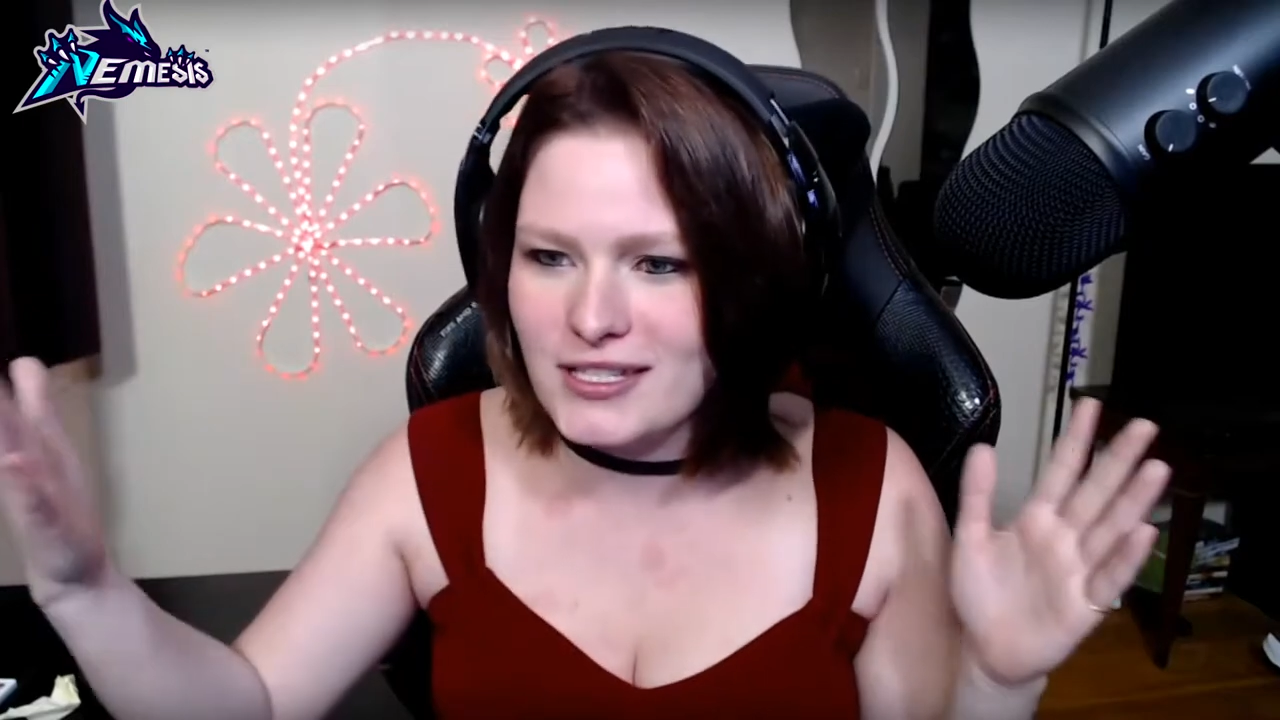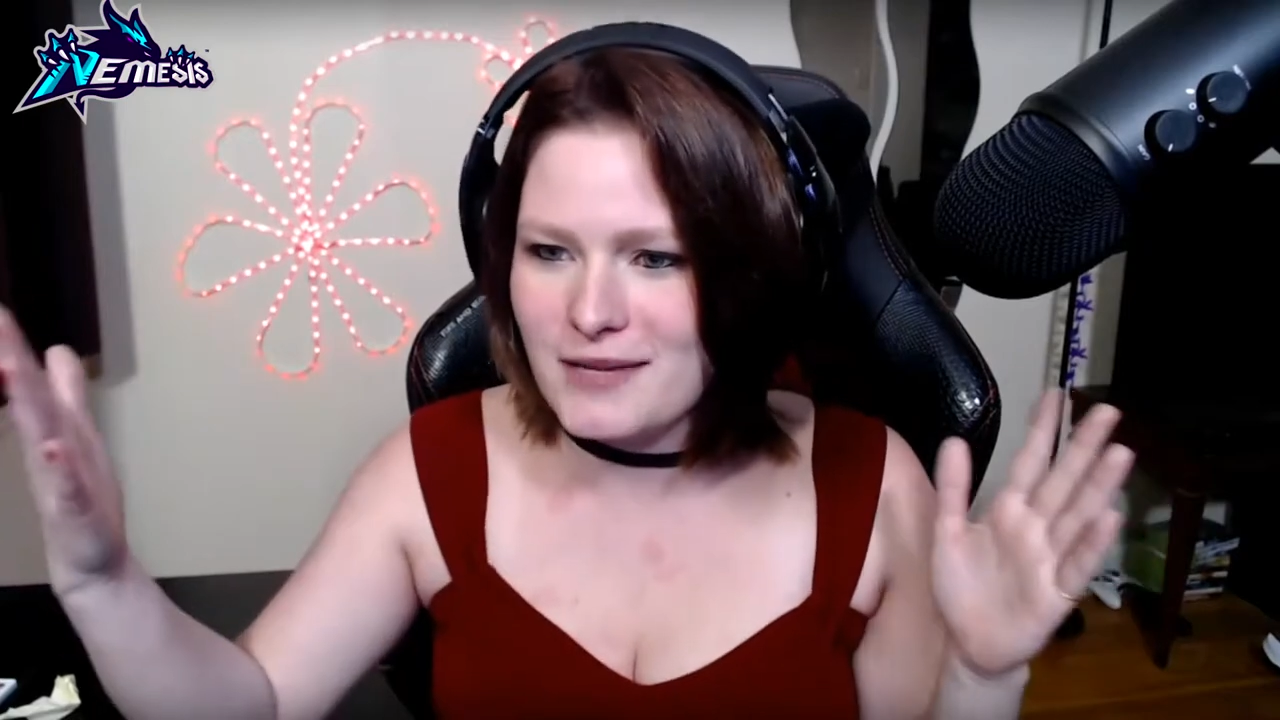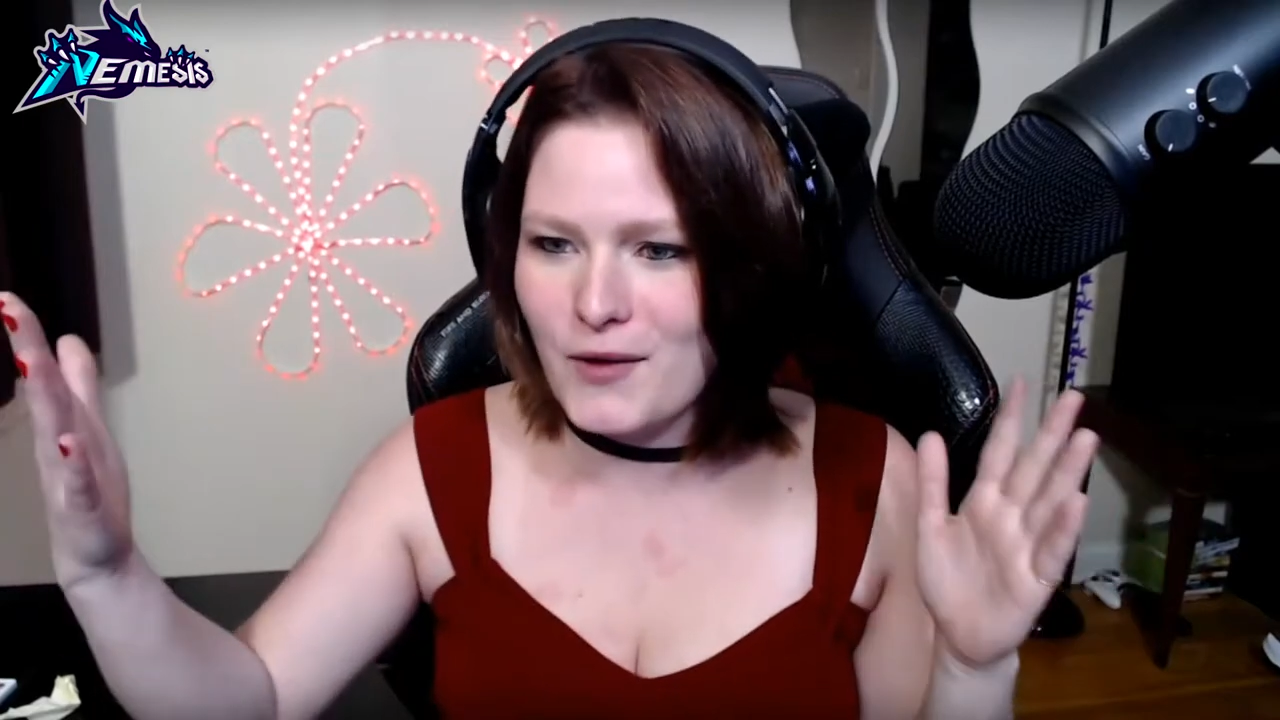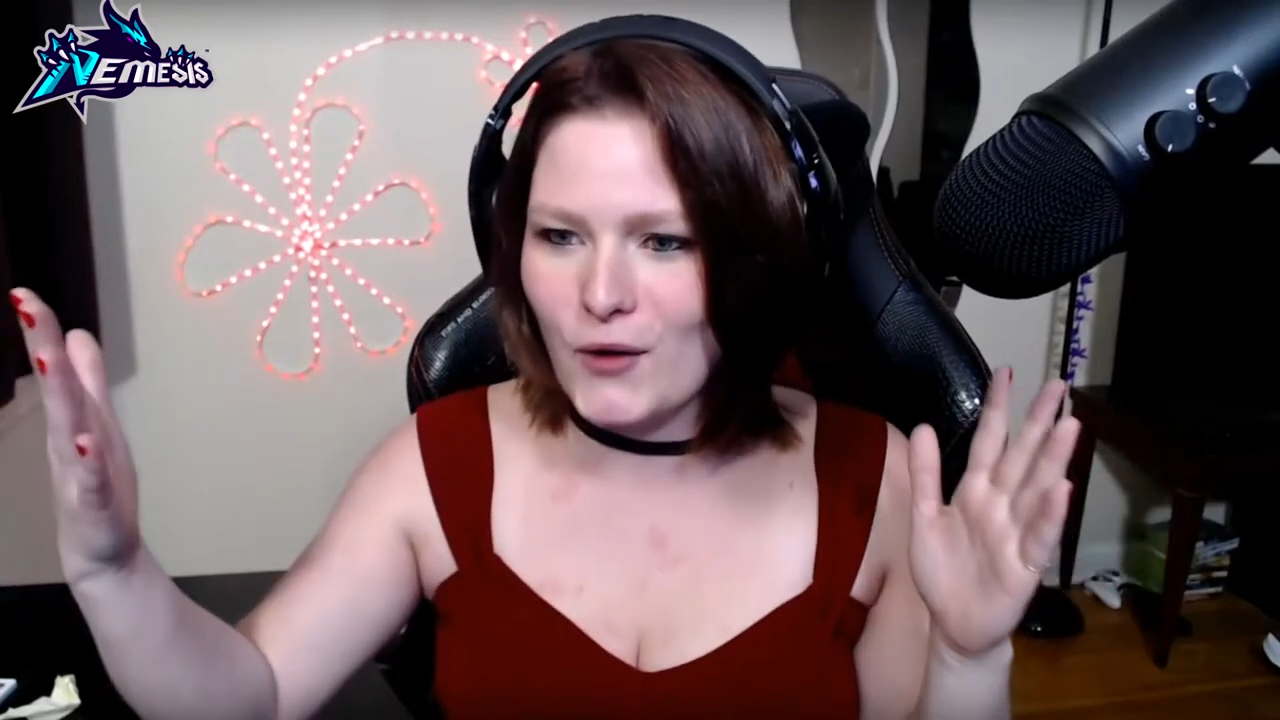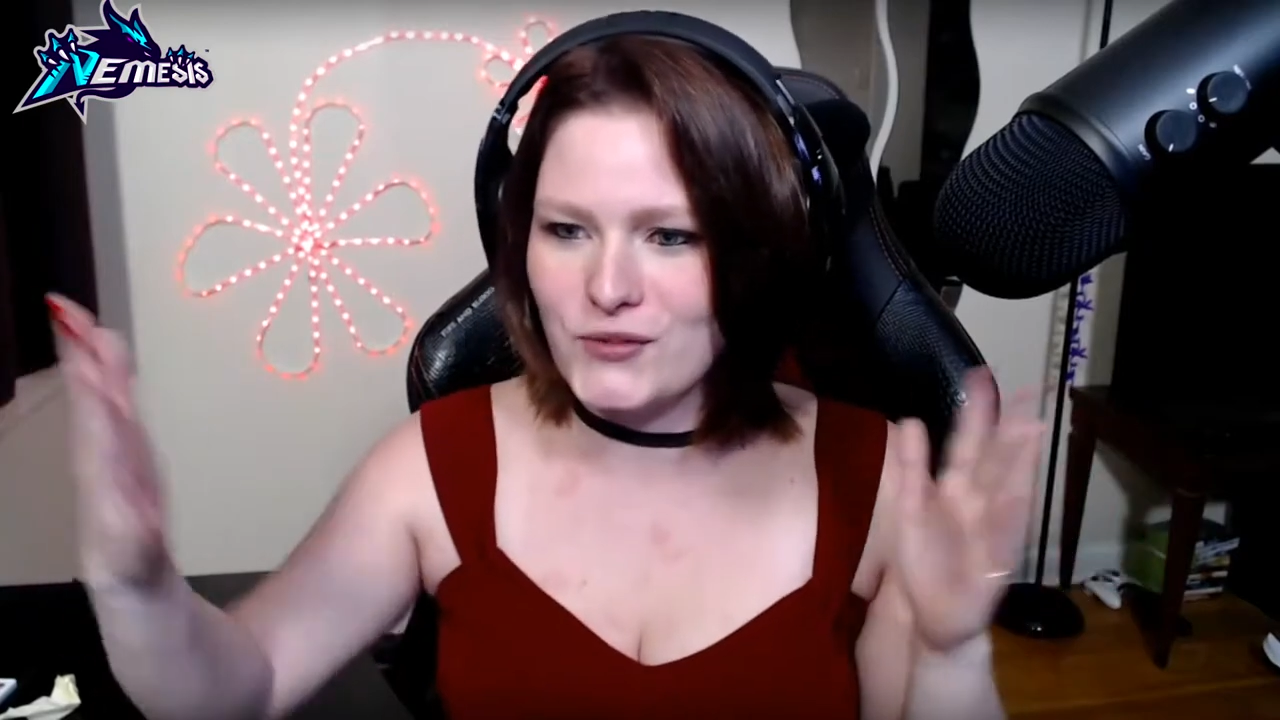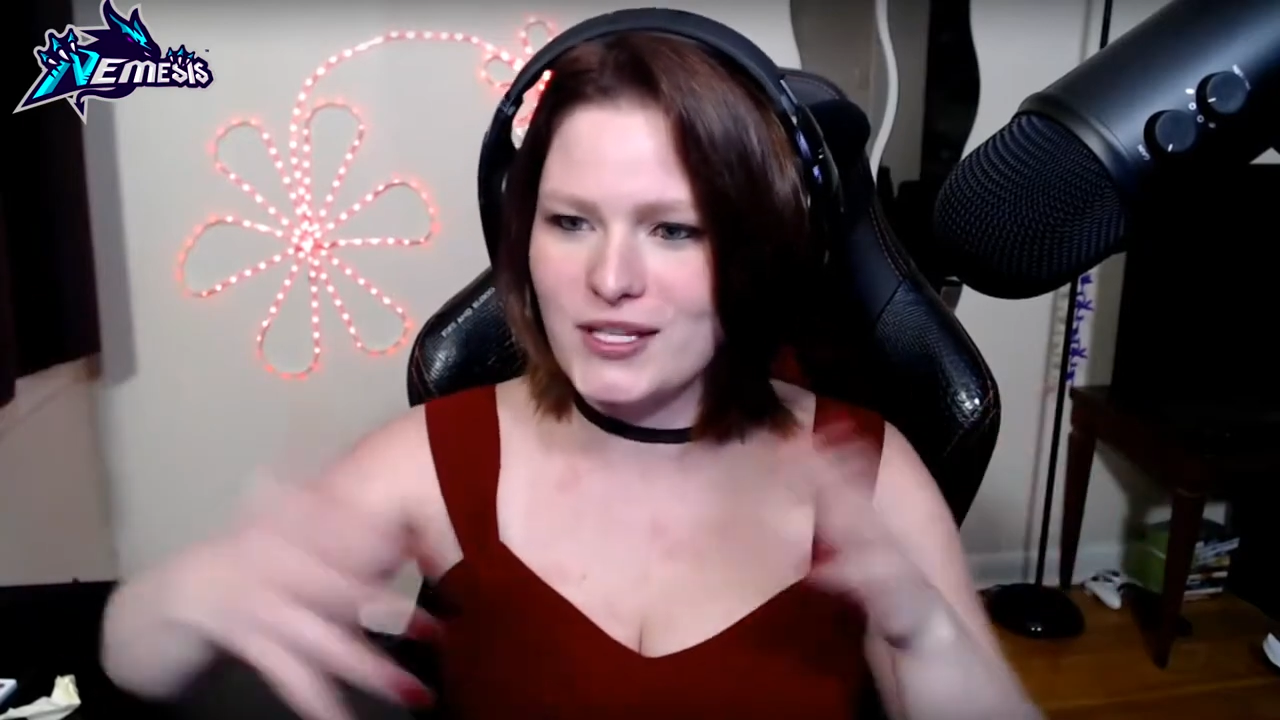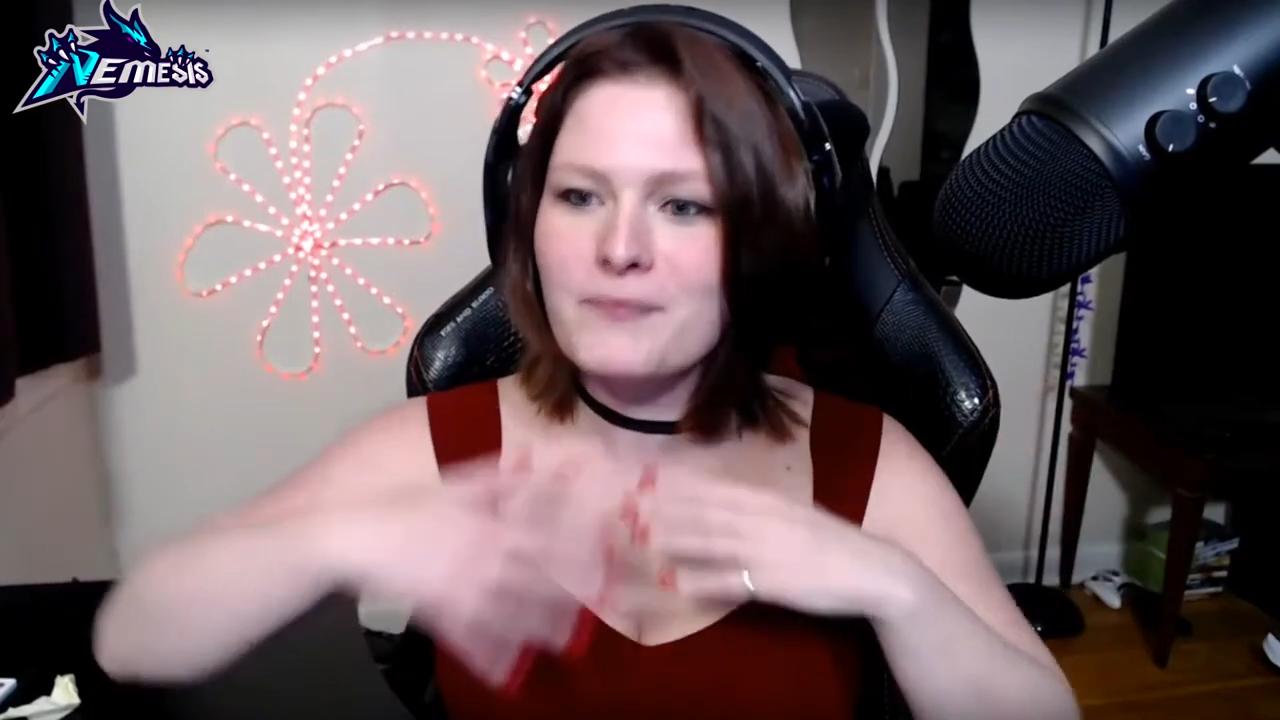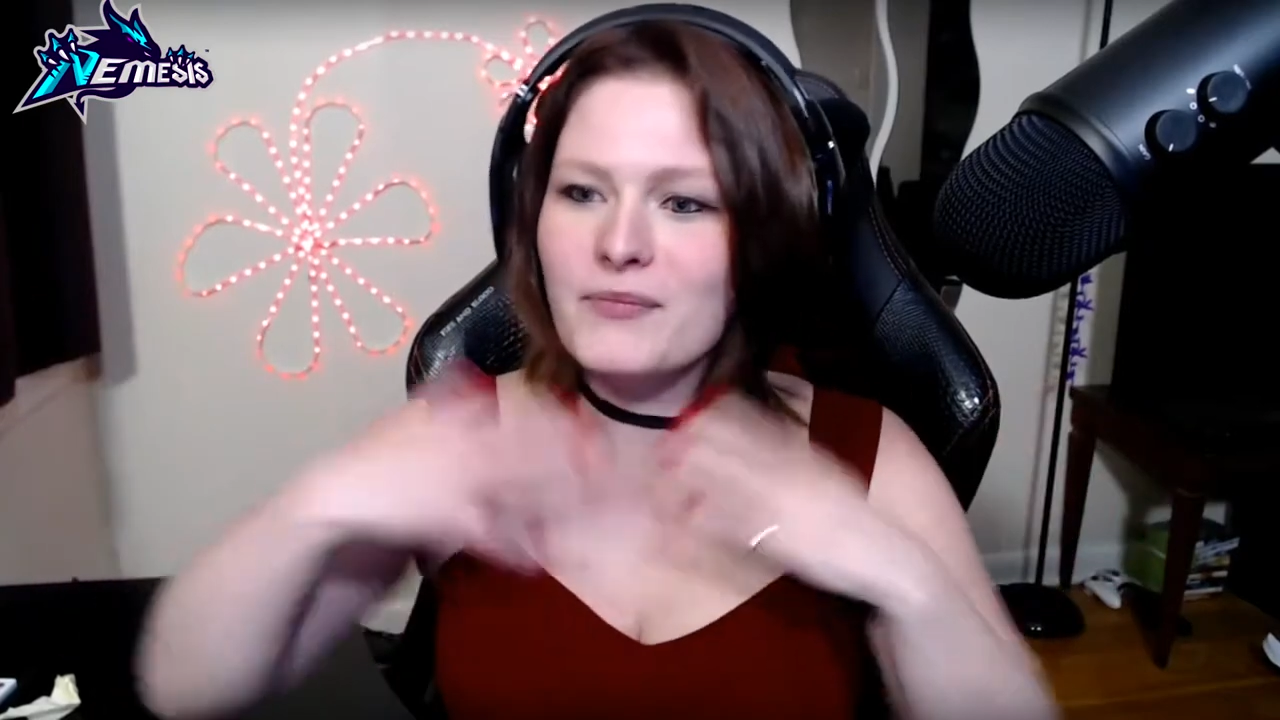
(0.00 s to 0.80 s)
emotes.